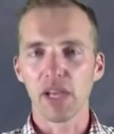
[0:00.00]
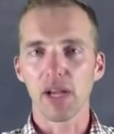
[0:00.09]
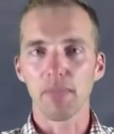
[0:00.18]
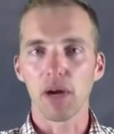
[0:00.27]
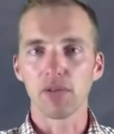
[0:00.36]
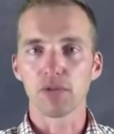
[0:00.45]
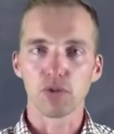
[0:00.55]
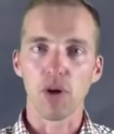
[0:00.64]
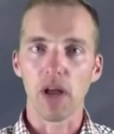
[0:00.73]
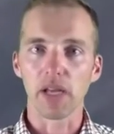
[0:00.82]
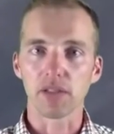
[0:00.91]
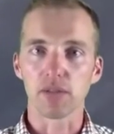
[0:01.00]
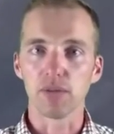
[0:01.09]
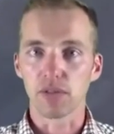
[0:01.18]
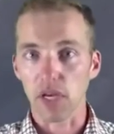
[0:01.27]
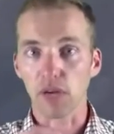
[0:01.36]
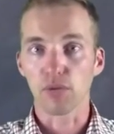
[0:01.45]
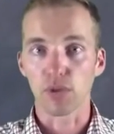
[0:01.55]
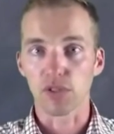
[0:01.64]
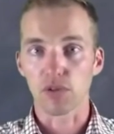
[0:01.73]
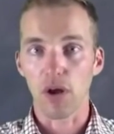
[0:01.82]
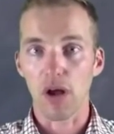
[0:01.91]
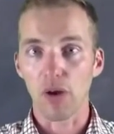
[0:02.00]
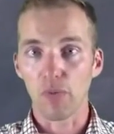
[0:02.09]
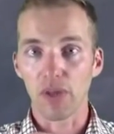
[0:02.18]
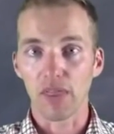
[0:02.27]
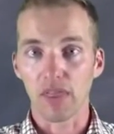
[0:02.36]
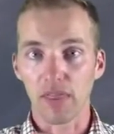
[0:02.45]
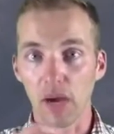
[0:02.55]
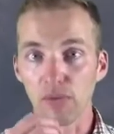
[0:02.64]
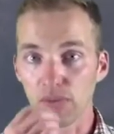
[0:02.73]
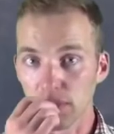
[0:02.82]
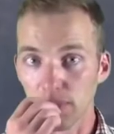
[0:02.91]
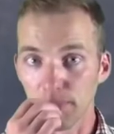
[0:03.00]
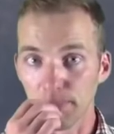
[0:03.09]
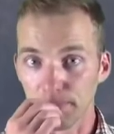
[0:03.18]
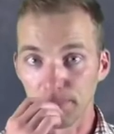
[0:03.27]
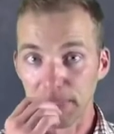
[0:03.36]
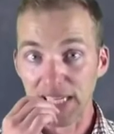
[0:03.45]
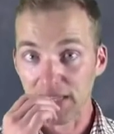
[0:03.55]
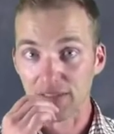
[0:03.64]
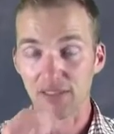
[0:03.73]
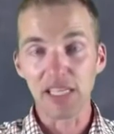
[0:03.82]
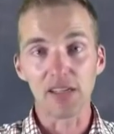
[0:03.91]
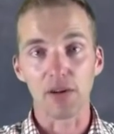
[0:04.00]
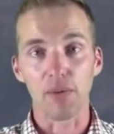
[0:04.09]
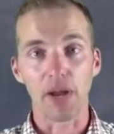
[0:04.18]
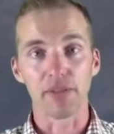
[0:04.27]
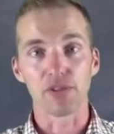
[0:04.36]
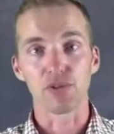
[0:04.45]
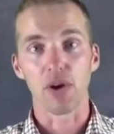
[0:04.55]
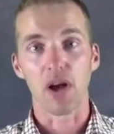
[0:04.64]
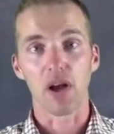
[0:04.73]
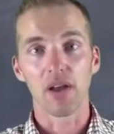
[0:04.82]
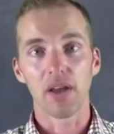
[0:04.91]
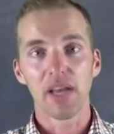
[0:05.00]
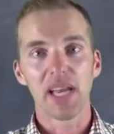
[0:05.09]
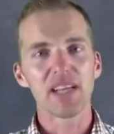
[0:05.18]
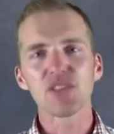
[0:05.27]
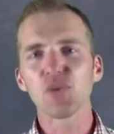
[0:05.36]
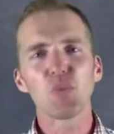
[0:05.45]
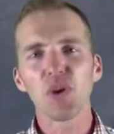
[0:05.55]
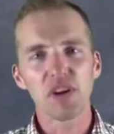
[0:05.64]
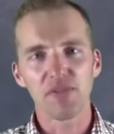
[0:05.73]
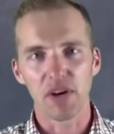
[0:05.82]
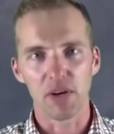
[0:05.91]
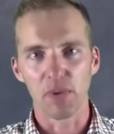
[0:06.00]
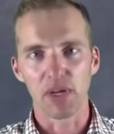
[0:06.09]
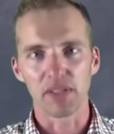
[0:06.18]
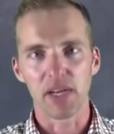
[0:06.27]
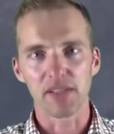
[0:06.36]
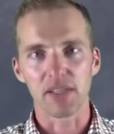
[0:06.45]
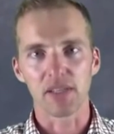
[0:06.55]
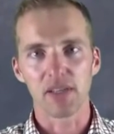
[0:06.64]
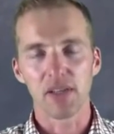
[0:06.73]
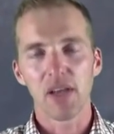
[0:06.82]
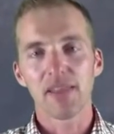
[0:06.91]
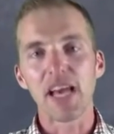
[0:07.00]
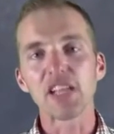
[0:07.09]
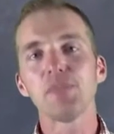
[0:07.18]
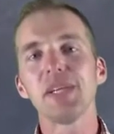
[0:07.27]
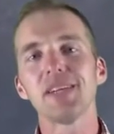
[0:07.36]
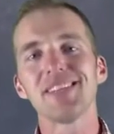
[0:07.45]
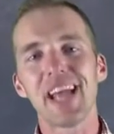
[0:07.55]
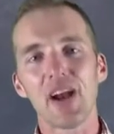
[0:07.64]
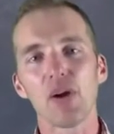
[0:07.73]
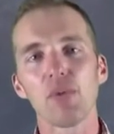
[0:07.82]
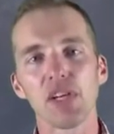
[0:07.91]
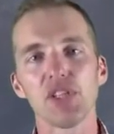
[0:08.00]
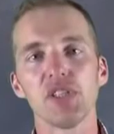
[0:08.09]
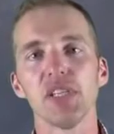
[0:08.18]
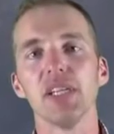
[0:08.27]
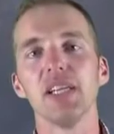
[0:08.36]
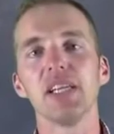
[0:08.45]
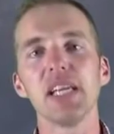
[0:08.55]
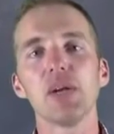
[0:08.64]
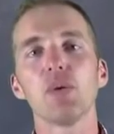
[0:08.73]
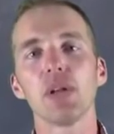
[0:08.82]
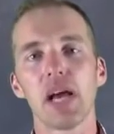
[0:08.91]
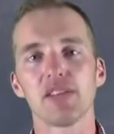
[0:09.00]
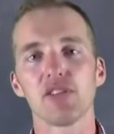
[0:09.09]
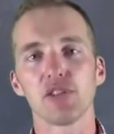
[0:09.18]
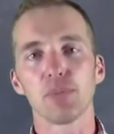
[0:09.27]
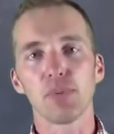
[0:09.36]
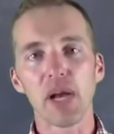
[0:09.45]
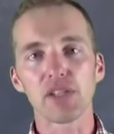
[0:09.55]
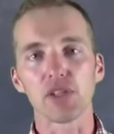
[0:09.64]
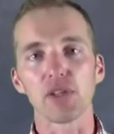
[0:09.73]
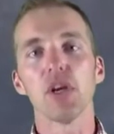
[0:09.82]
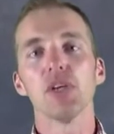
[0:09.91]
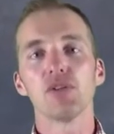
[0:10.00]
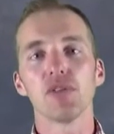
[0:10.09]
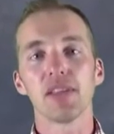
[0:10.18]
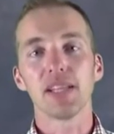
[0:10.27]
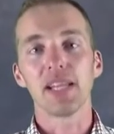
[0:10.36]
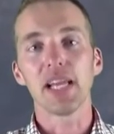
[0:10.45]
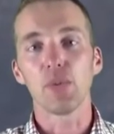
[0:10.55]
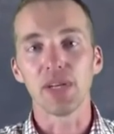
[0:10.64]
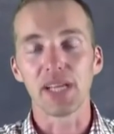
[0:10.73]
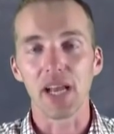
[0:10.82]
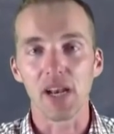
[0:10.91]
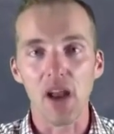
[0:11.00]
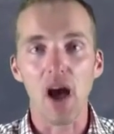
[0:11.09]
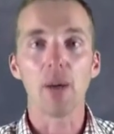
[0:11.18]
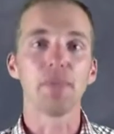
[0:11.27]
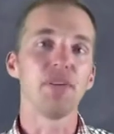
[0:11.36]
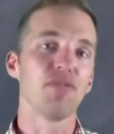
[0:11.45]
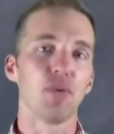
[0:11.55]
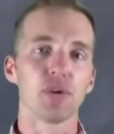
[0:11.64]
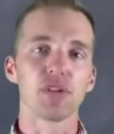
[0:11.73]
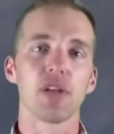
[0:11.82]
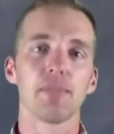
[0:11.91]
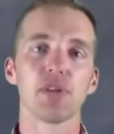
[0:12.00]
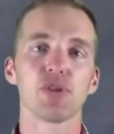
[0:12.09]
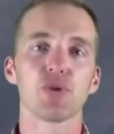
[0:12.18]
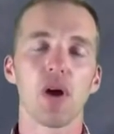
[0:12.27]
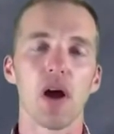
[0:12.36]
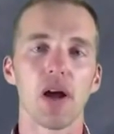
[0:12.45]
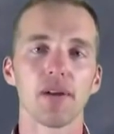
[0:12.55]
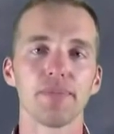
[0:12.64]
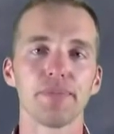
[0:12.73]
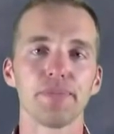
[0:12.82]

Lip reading: think about trying to suck through a straw without completing a seal around the straw. It doesn't work very well, does it? That's because air rushes in and equalizes the pressure so that the liquid cannot be forced up the straw.